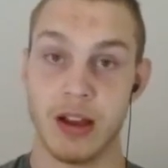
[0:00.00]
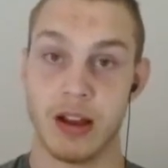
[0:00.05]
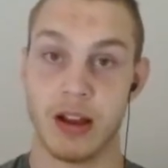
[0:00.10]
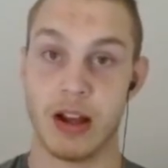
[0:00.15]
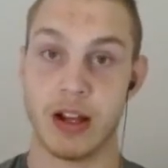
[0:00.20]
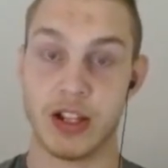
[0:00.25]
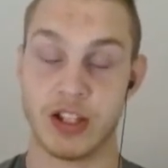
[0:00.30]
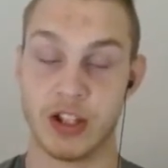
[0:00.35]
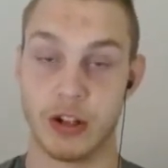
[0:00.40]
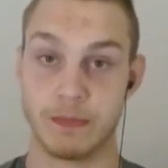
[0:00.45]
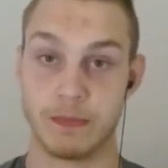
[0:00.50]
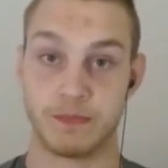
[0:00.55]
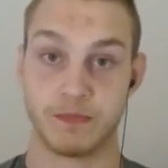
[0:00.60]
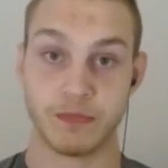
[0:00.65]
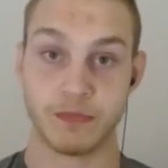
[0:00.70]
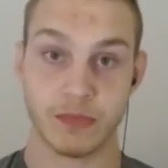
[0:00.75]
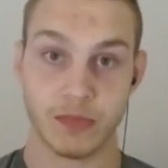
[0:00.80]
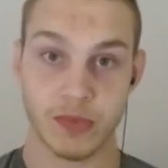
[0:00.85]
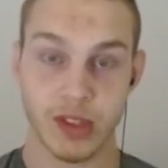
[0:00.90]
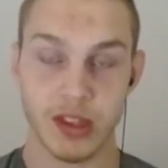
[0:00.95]
Uh, so
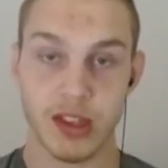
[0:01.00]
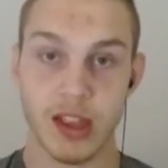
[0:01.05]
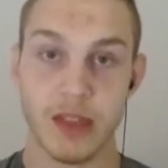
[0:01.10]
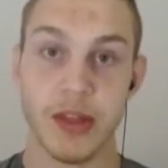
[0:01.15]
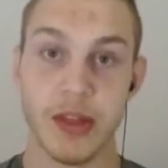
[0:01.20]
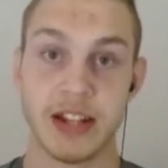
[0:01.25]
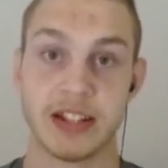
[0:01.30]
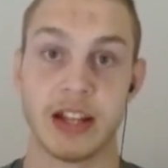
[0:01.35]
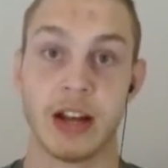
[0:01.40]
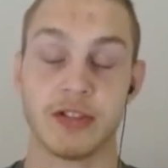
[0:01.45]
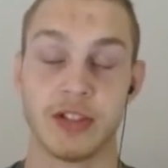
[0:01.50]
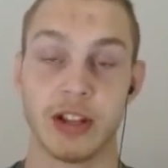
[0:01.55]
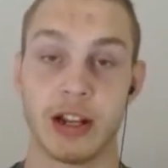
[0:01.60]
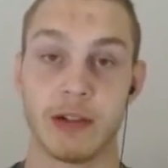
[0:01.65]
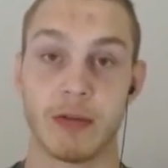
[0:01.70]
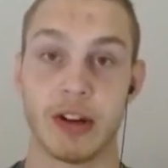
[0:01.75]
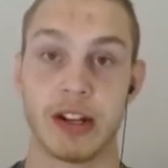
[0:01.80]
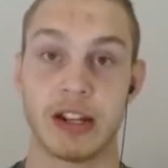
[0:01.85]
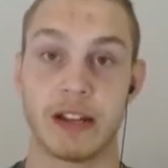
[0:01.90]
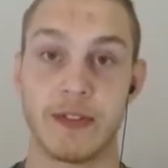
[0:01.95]
that's how it's going
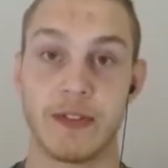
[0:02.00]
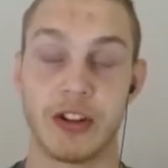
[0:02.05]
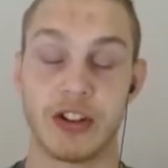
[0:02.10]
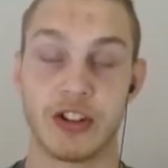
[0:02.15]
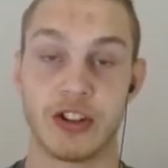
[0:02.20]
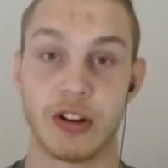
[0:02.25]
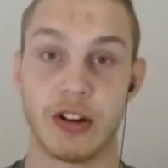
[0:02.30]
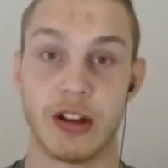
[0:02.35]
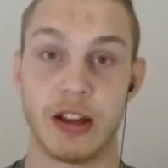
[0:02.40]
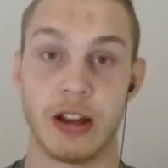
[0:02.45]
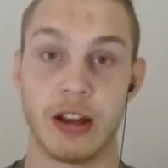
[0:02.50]
to work in the future.